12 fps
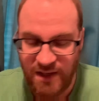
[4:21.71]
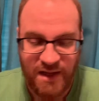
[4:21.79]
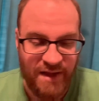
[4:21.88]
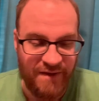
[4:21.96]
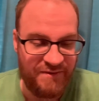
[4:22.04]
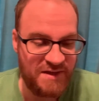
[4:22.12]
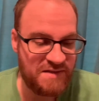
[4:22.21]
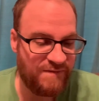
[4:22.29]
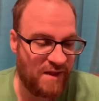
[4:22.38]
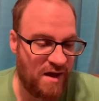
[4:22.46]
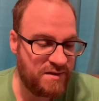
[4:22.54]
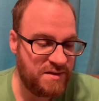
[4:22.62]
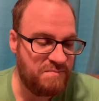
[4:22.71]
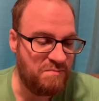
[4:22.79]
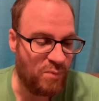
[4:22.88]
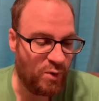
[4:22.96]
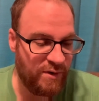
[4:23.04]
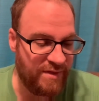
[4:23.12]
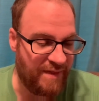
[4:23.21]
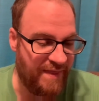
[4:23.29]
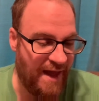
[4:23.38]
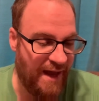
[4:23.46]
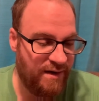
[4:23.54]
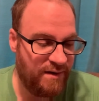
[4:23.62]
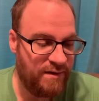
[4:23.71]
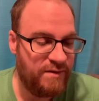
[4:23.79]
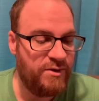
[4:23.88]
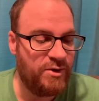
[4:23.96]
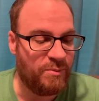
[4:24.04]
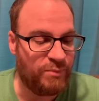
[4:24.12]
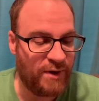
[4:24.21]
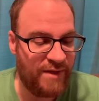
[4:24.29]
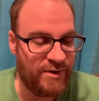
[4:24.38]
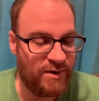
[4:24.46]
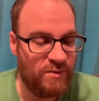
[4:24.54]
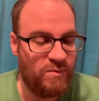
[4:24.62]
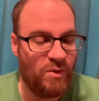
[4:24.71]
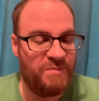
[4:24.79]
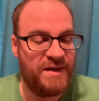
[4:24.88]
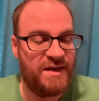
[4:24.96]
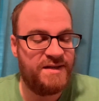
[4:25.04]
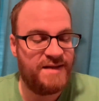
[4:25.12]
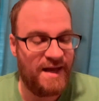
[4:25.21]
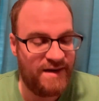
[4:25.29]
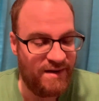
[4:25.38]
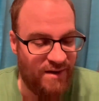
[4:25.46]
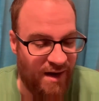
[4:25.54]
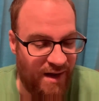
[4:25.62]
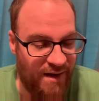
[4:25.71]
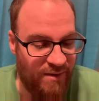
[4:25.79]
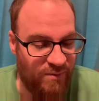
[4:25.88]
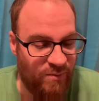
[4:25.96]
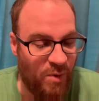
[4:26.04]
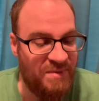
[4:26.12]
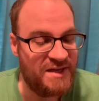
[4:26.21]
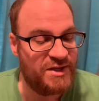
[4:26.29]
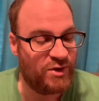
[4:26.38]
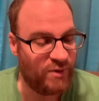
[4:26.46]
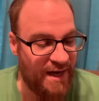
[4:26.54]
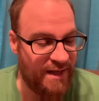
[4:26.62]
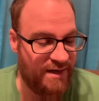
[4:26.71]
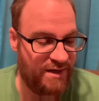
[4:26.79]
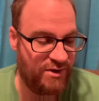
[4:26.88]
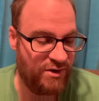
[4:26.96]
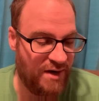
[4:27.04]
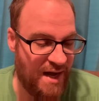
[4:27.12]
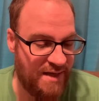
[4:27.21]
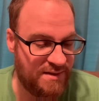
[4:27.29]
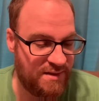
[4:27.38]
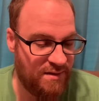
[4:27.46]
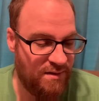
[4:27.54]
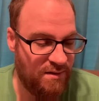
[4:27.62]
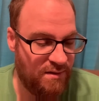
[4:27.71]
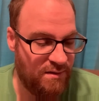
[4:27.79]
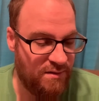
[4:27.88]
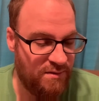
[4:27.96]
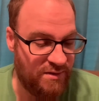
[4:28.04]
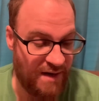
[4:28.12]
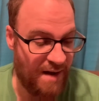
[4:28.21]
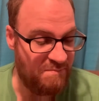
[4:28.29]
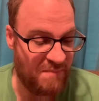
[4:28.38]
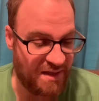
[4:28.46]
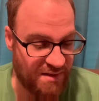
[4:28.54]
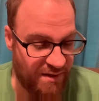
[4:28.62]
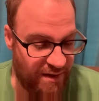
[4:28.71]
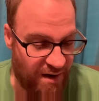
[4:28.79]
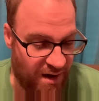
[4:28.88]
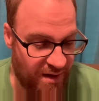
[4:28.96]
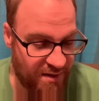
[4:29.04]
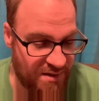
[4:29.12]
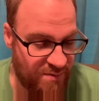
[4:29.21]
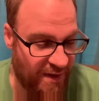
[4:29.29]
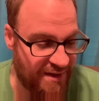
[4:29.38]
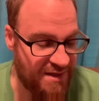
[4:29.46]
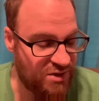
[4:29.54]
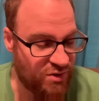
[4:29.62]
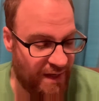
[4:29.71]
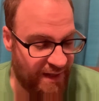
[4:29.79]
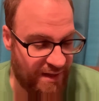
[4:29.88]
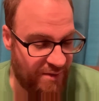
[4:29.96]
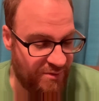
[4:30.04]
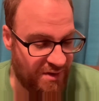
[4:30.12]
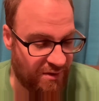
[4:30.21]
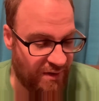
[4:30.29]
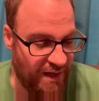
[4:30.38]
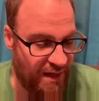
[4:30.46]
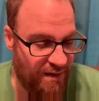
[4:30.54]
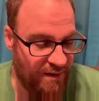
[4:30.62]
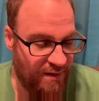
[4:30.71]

If he is flogged more than that, your brother will be, uh, will be degraded in your eyes. Do not muzzle an ox while it is treading out the grain,